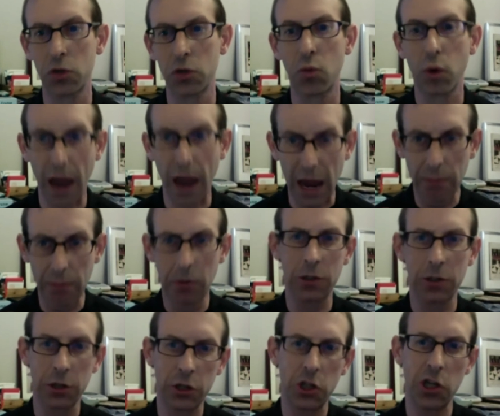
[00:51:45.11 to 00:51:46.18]
we're able
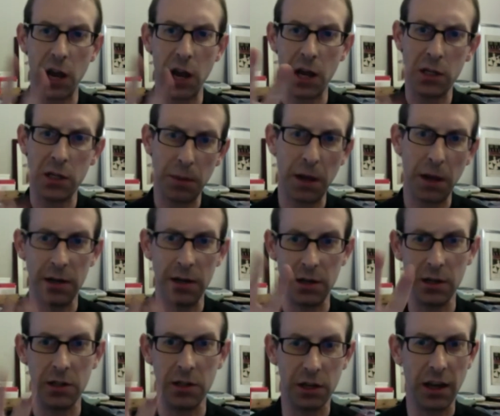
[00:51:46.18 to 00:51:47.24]
to change
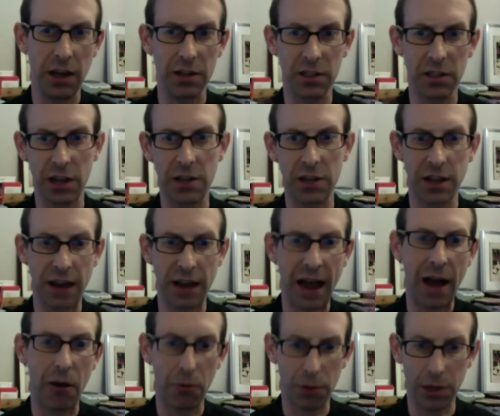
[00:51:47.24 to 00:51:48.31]
paintings and get a sense on
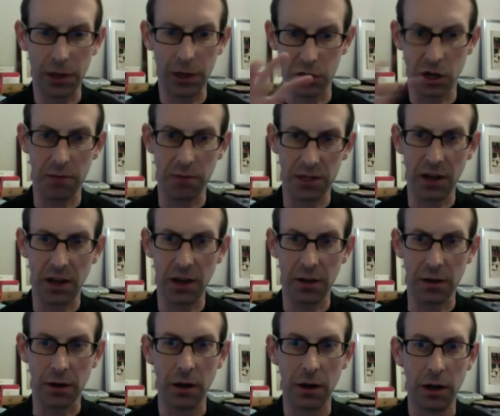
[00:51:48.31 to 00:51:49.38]
how things come together